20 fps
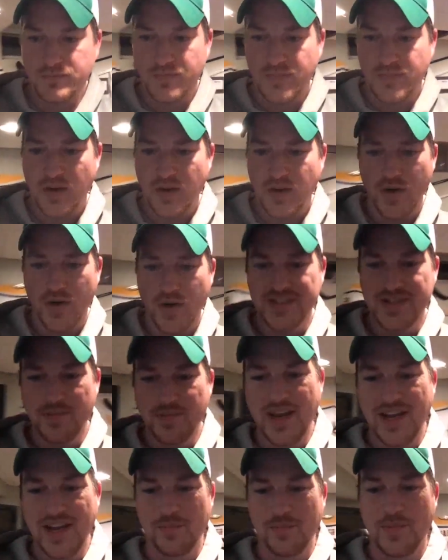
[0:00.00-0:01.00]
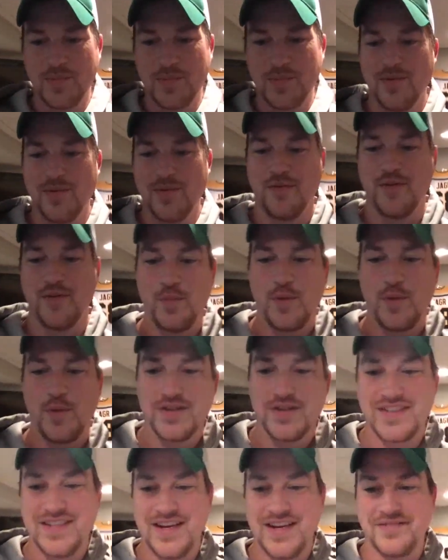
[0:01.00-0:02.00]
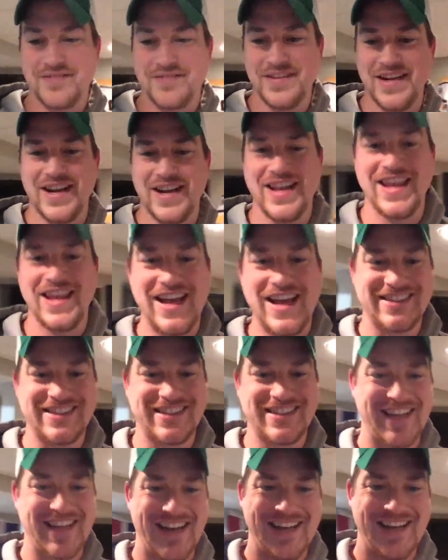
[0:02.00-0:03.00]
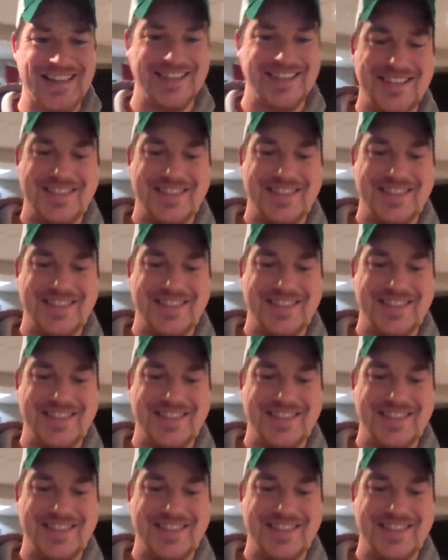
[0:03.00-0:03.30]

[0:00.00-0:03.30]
Where's the Bama, Bama football stuff? None of that, Scott.